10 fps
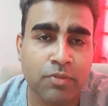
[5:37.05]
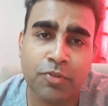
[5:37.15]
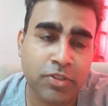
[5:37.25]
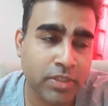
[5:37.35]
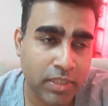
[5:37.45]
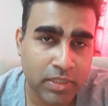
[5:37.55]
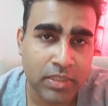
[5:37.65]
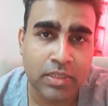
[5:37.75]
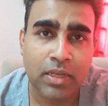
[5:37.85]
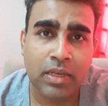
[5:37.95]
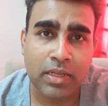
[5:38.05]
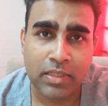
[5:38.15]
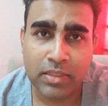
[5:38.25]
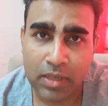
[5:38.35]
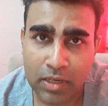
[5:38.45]
Of course, it doesn't,
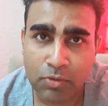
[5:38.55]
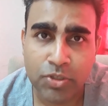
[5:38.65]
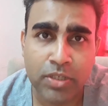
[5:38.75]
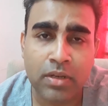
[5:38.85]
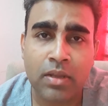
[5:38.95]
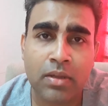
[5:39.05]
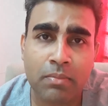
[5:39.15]
it's an illusion.